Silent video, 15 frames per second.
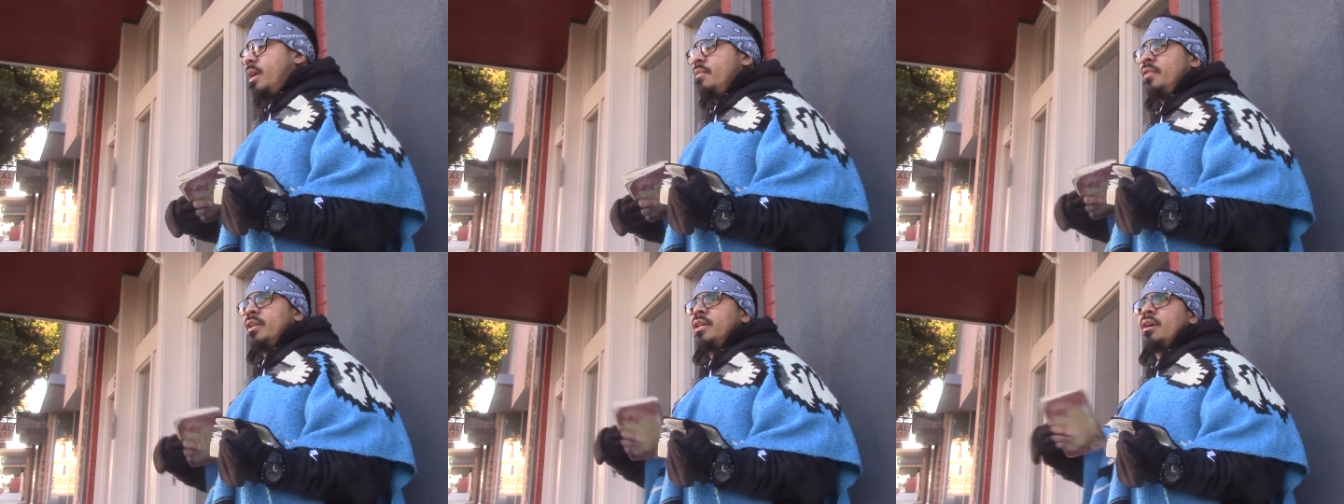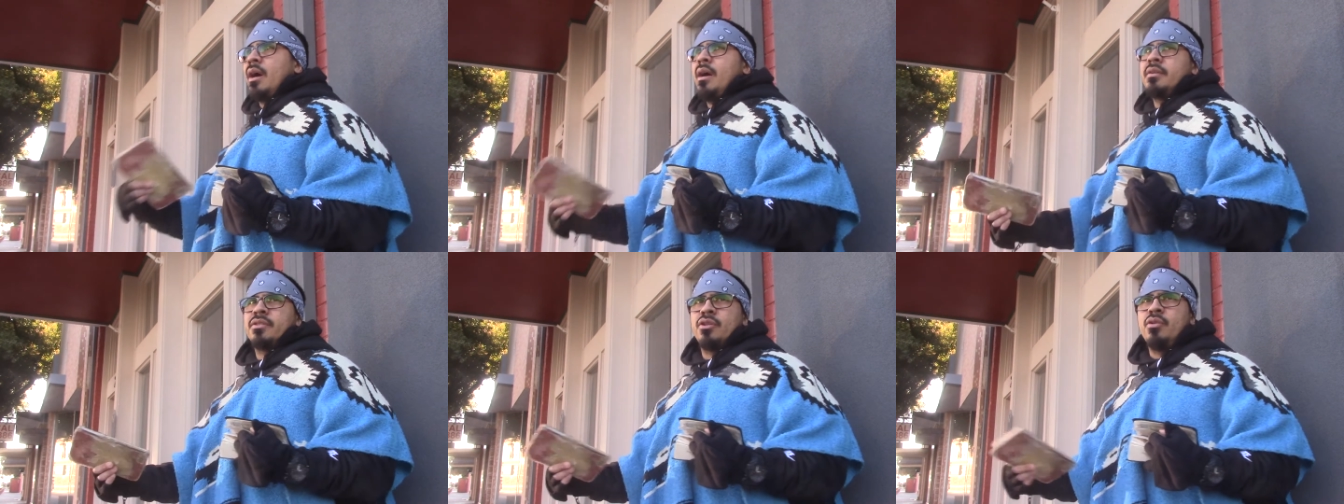even
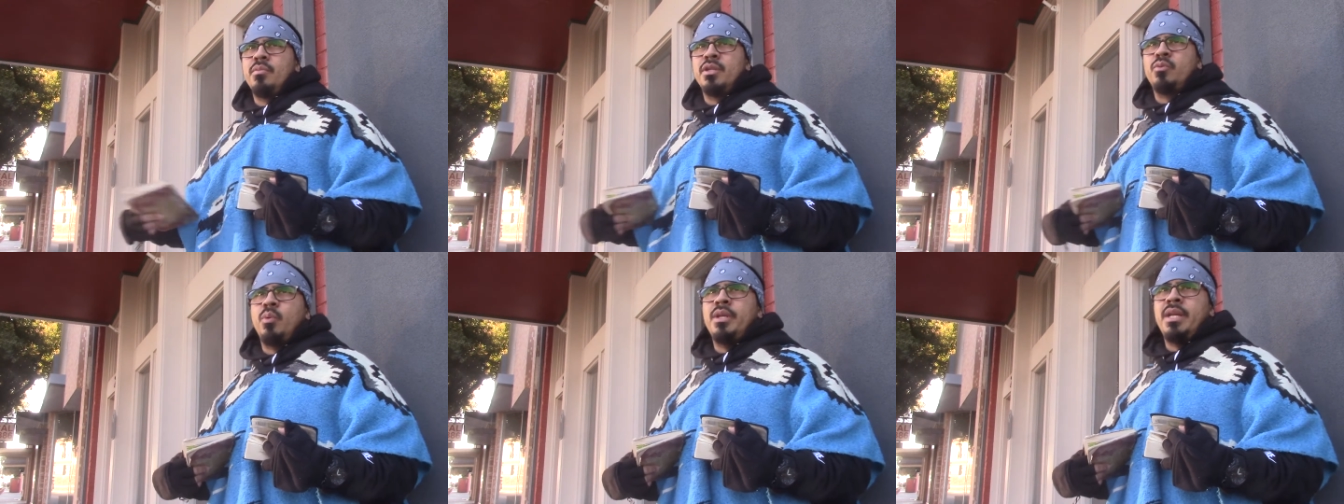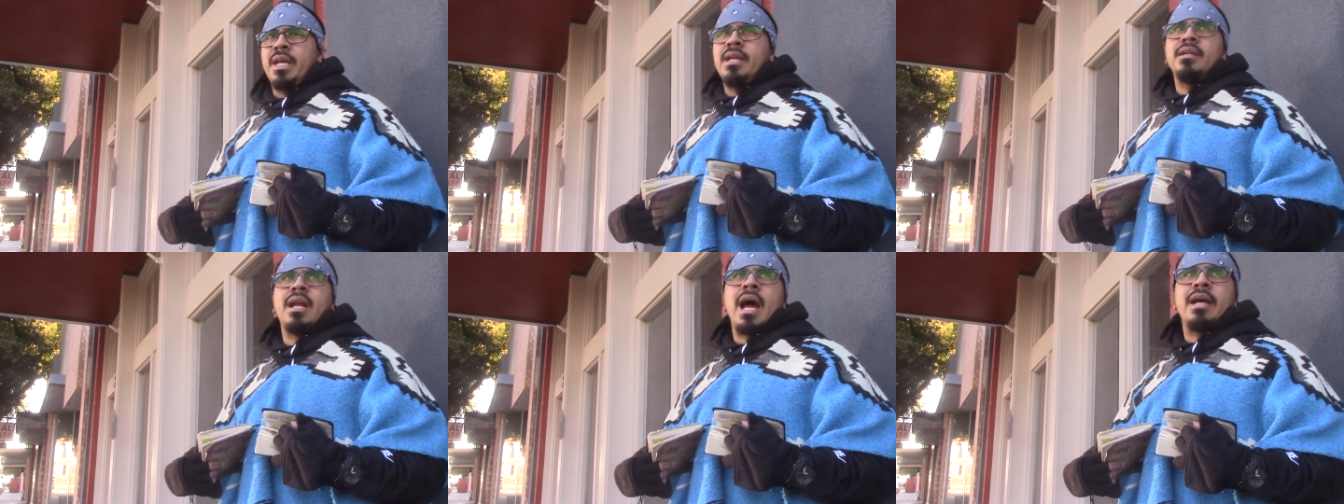us humans, we
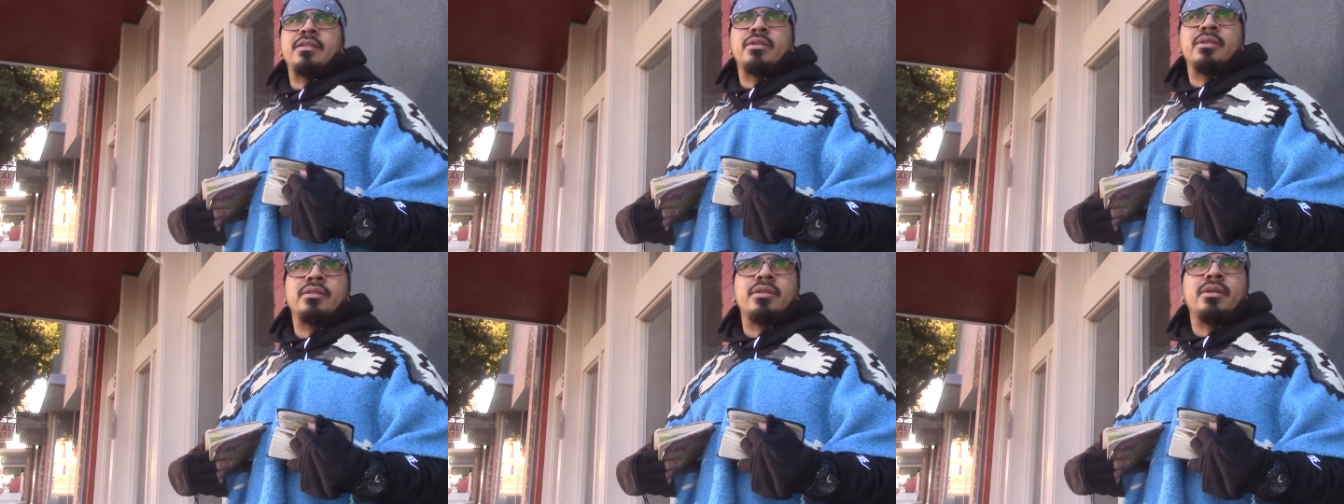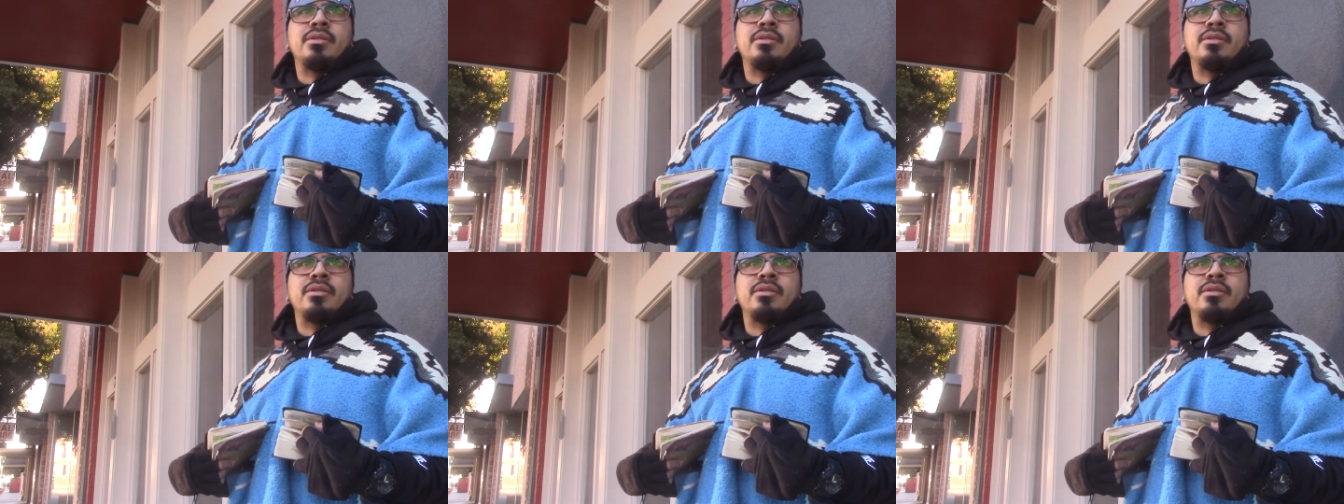need light to, to,